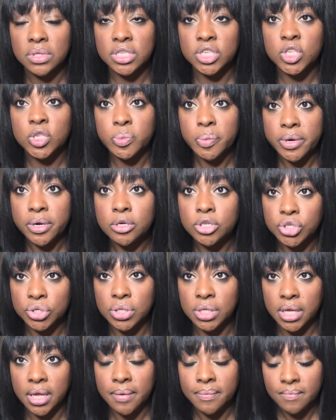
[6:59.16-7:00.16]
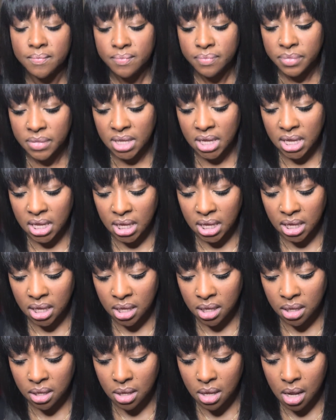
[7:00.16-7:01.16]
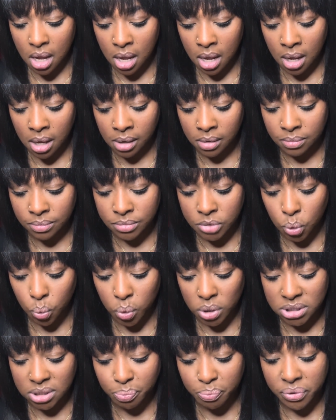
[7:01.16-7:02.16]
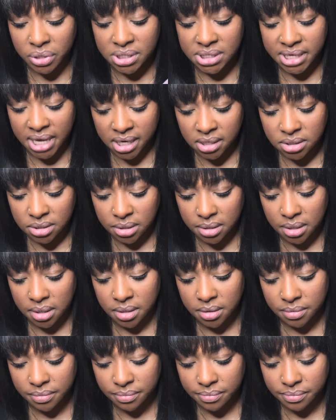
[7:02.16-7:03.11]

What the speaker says: spiritually. He was a protector.